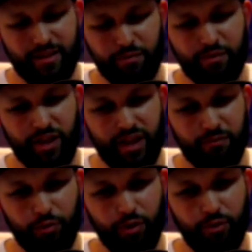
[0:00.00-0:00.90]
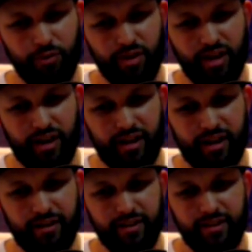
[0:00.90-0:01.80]
Someone had wrote,
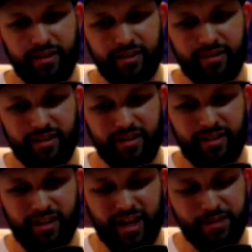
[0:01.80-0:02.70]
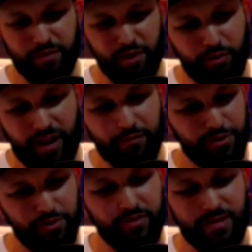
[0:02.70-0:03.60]
guys, we don't
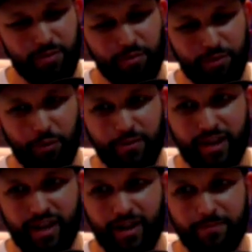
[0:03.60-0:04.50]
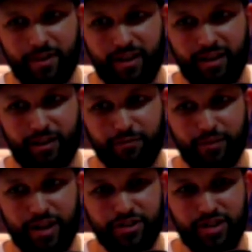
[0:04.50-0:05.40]
ever do this, but we're opening up a
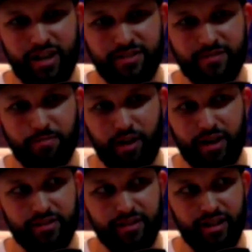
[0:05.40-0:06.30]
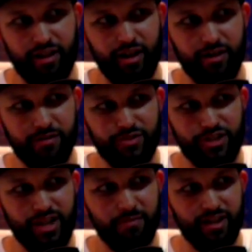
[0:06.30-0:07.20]
franchise spot in our
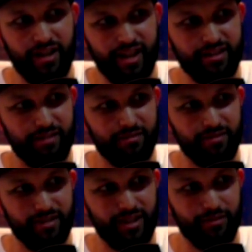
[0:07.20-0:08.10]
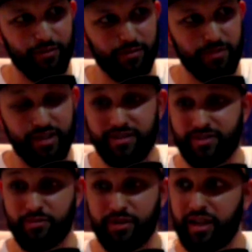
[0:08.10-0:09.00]
GM Connected League for
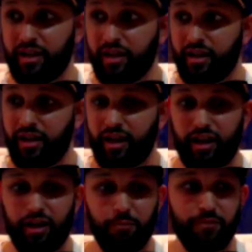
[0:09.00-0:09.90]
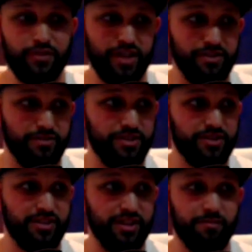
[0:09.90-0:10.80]
PS3. If you guys are
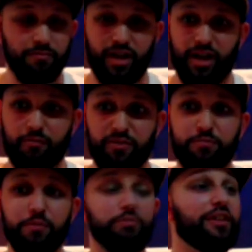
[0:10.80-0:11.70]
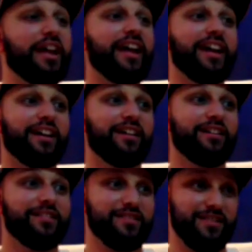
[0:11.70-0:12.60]
interested, we've been playing
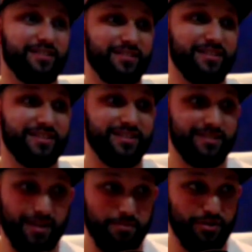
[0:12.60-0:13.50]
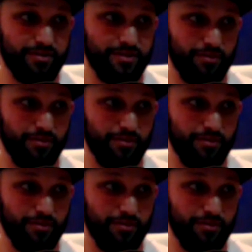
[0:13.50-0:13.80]
since its inception.